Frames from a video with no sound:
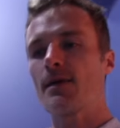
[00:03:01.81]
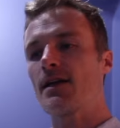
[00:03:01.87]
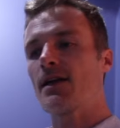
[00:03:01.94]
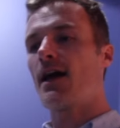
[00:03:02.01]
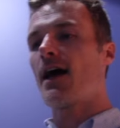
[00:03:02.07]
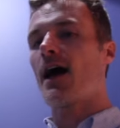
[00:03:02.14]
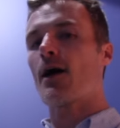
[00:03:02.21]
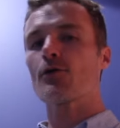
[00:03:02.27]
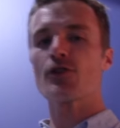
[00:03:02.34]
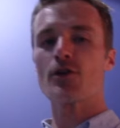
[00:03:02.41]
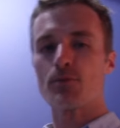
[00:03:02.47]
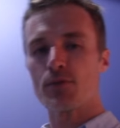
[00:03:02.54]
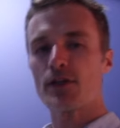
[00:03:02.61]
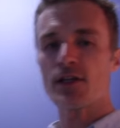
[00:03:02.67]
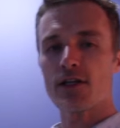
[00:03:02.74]
I mean, I was
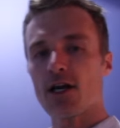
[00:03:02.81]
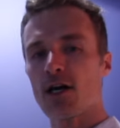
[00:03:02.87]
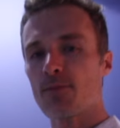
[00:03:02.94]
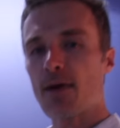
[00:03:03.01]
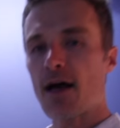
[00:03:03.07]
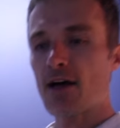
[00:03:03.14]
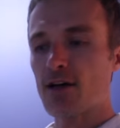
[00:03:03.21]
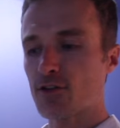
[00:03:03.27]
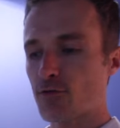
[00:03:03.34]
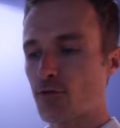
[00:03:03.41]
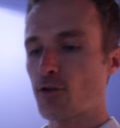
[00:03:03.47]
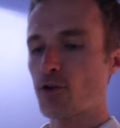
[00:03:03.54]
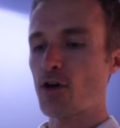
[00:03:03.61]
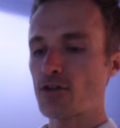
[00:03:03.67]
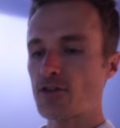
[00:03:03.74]
completely unbalanced
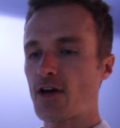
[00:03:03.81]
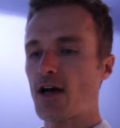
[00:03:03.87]
for a long